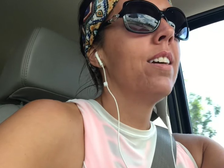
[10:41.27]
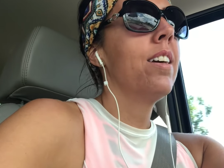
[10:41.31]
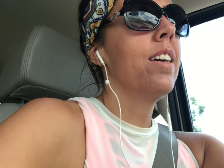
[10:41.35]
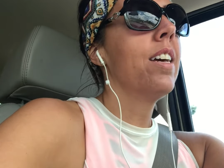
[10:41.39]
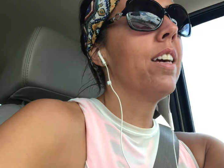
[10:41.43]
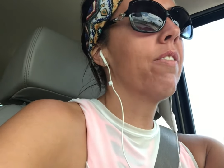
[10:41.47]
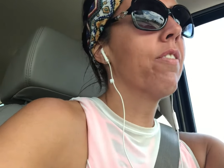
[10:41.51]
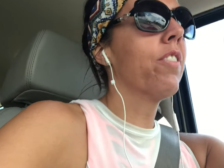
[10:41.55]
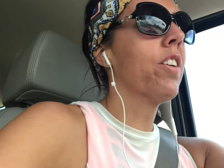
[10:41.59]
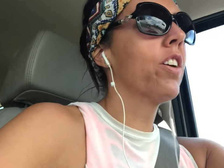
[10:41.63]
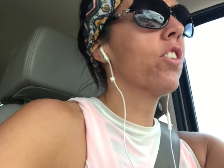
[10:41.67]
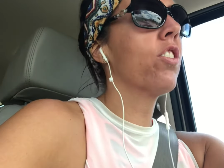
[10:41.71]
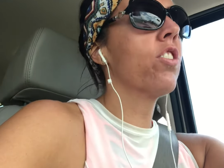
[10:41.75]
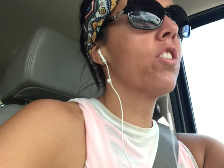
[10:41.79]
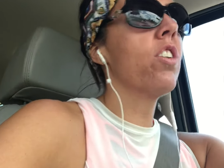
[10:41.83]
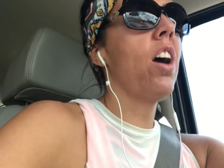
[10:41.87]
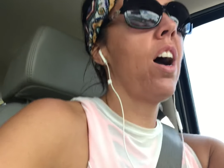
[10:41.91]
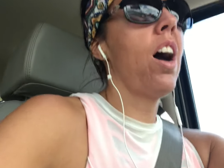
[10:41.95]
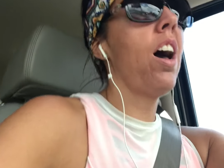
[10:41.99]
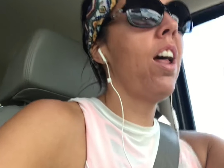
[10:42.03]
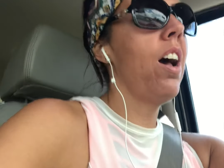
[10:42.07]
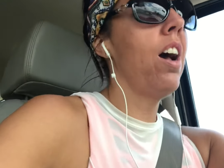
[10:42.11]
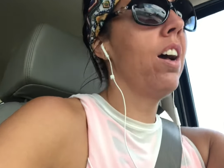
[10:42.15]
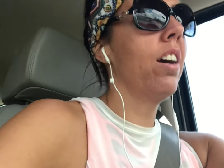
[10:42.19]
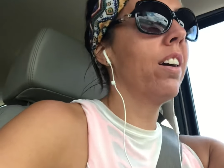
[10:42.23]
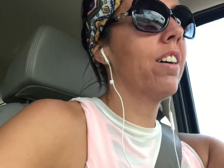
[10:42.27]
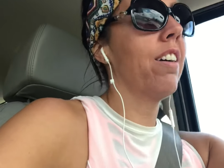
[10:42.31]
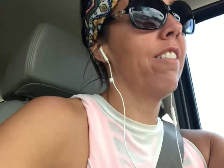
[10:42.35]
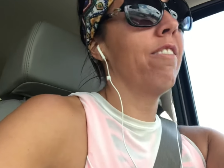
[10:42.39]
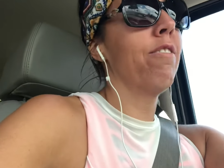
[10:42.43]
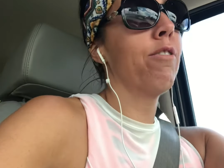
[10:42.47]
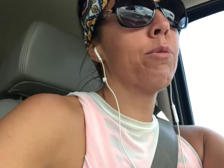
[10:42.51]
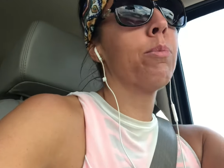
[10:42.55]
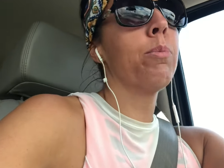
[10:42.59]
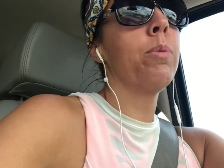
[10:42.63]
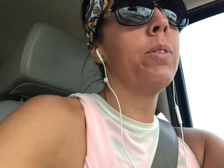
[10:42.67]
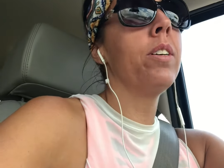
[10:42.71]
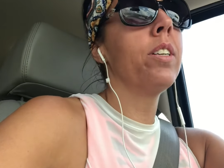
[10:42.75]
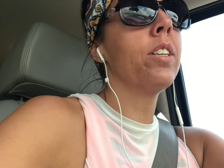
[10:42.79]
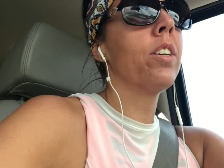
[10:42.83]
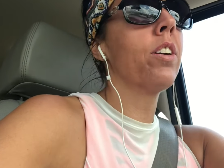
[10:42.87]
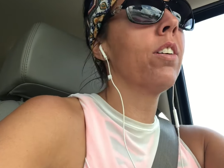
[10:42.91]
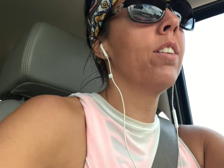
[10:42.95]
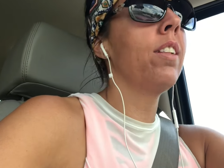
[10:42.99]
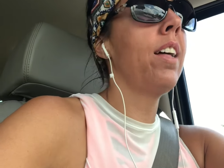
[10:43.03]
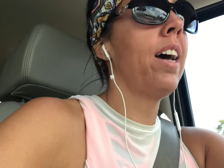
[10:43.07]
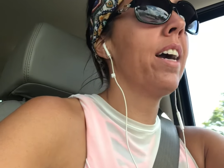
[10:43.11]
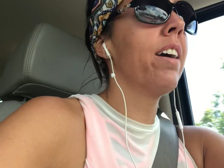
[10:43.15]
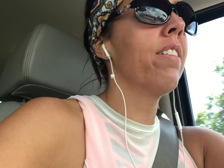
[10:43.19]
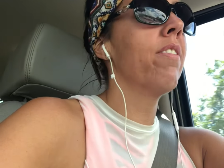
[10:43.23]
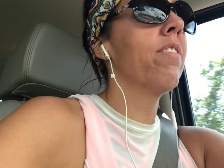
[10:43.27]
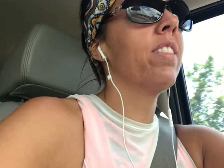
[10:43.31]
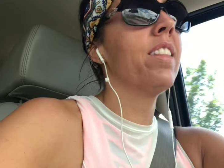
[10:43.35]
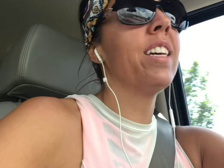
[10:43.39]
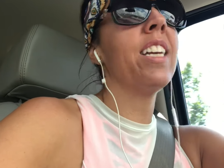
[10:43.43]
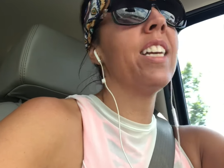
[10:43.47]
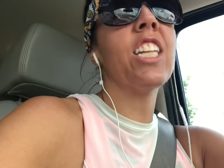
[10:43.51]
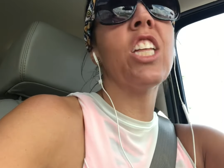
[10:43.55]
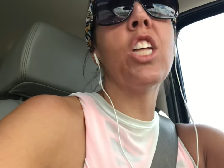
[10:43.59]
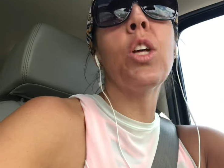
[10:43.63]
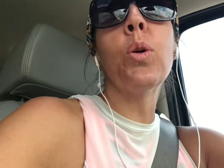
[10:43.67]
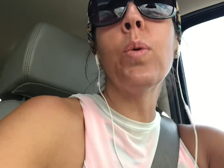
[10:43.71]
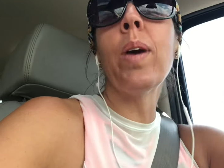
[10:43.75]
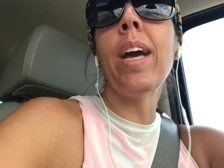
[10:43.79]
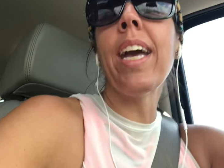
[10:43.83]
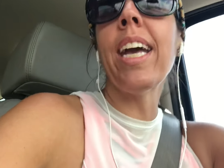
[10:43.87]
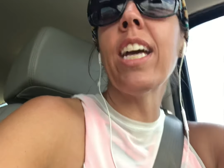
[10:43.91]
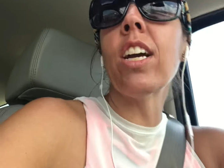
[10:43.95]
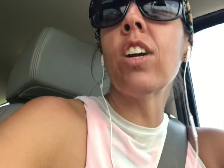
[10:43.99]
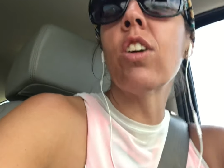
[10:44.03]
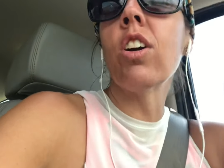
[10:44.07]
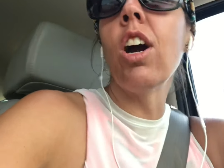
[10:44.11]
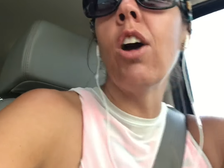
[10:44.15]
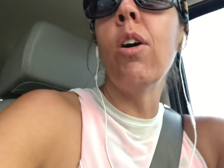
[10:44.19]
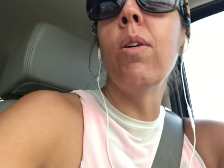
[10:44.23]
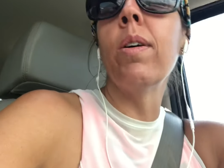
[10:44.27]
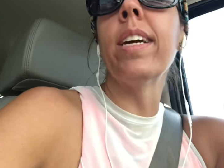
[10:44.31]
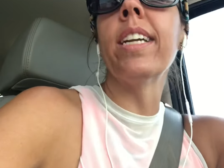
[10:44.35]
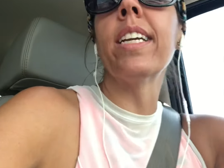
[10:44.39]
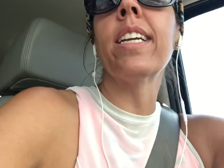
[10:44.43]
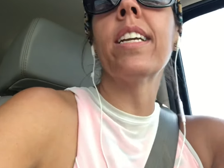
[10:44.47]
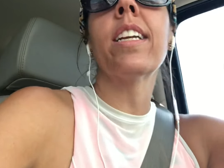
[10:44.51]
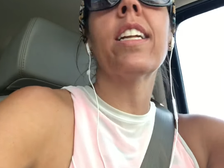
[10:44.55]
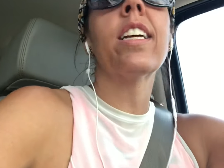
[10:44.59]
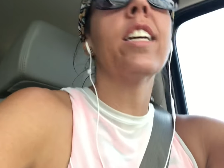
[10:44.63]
If you're not uncomfortable in your life, then you ain't growing.